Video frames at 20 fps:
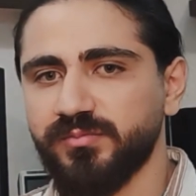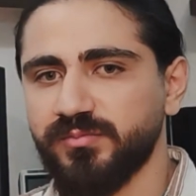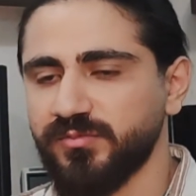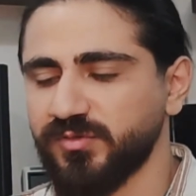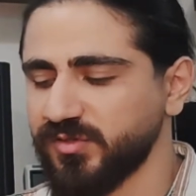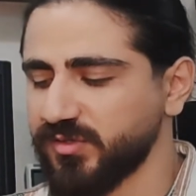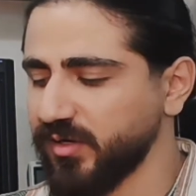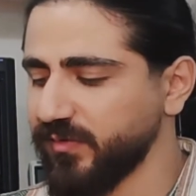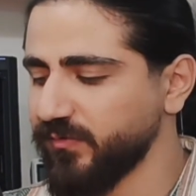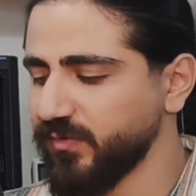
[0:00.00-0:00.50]

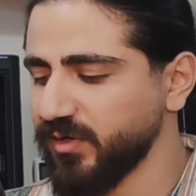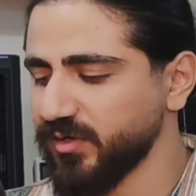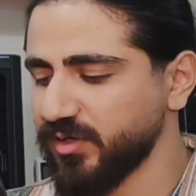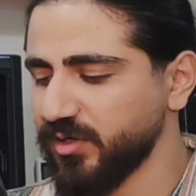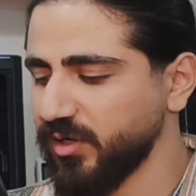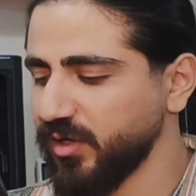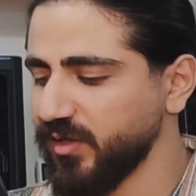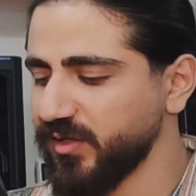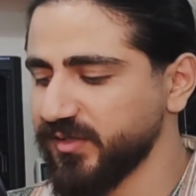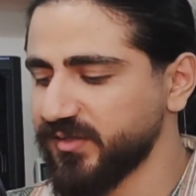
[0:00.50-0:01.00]
someone
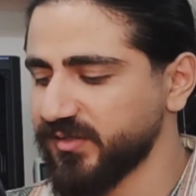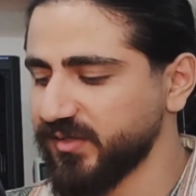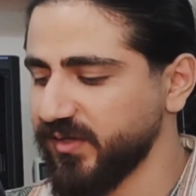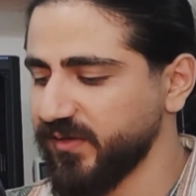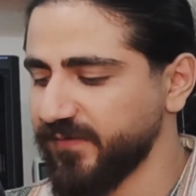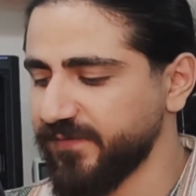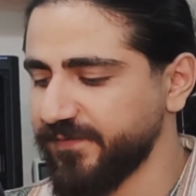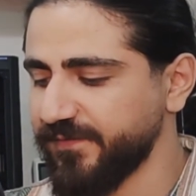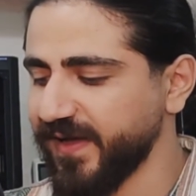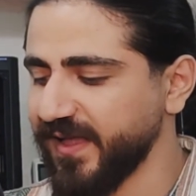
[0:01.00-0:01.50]
call it
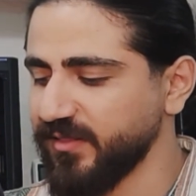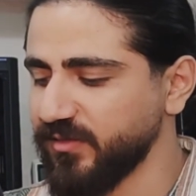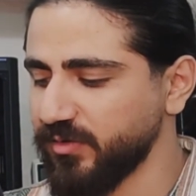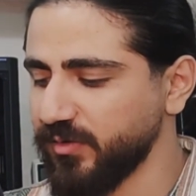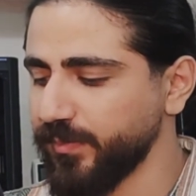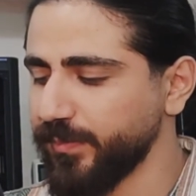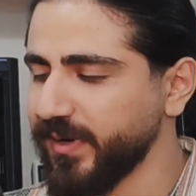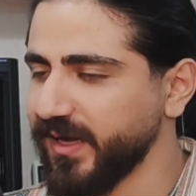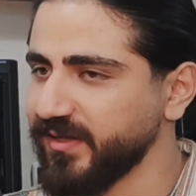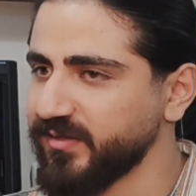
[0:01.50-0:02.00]

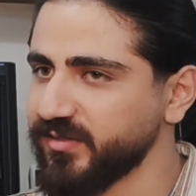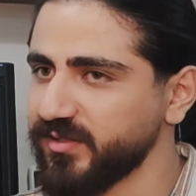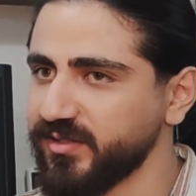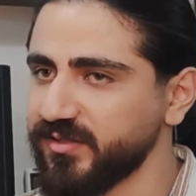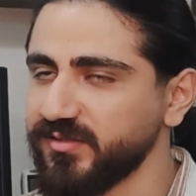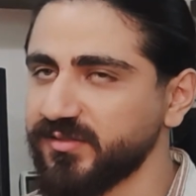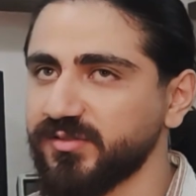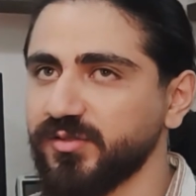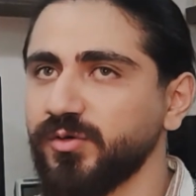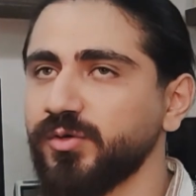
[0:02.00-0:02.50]
phantom
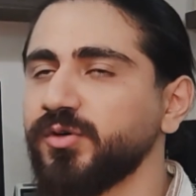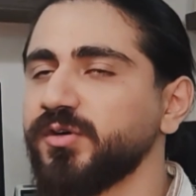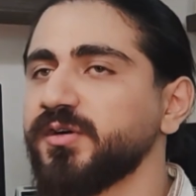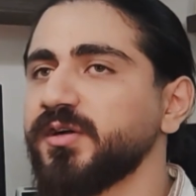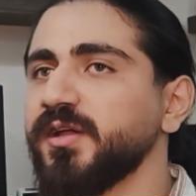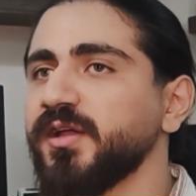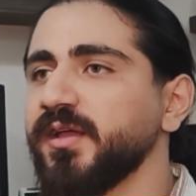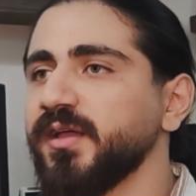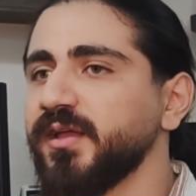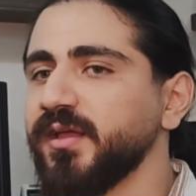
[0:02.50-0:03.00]
patterns or
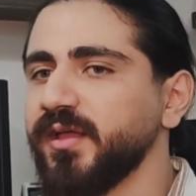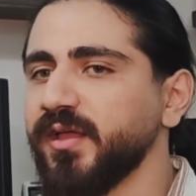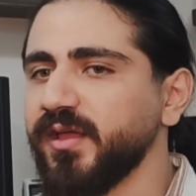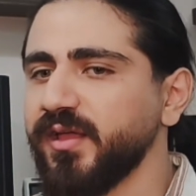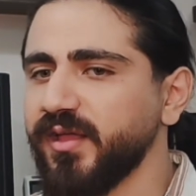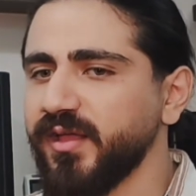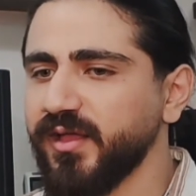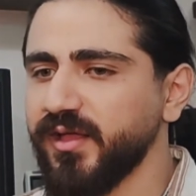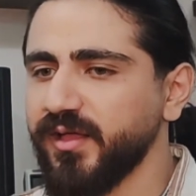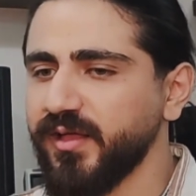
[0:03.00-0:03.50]

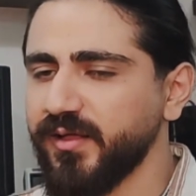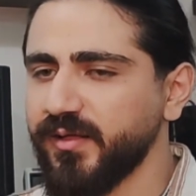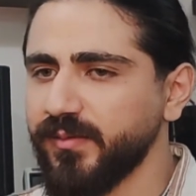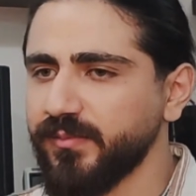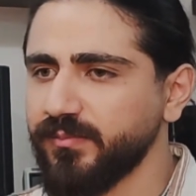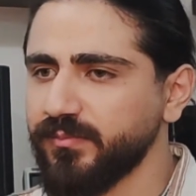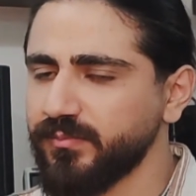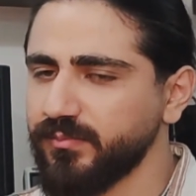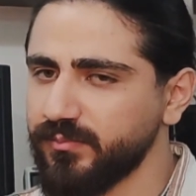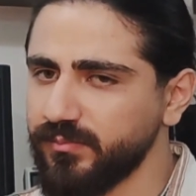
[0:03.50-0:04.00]
uh,
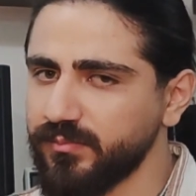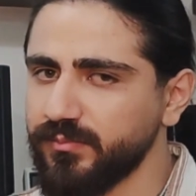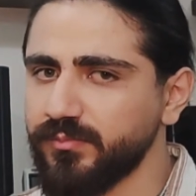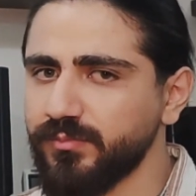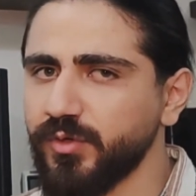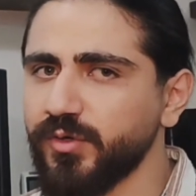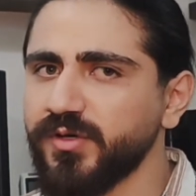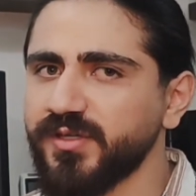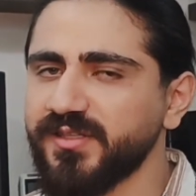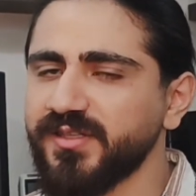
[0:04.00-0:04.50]

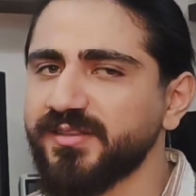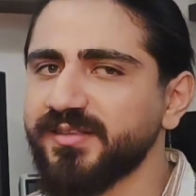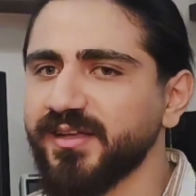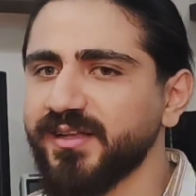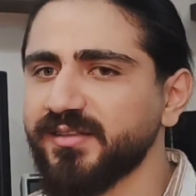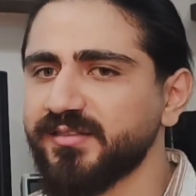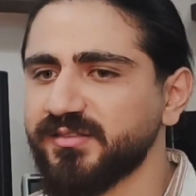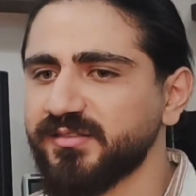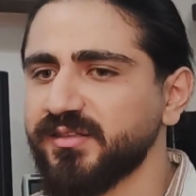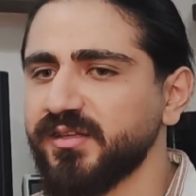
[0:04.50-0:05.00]
more
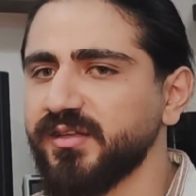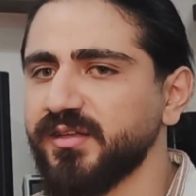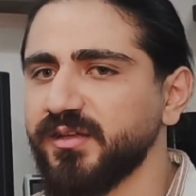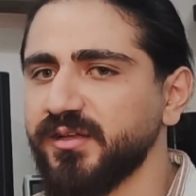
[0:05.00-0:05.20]
details.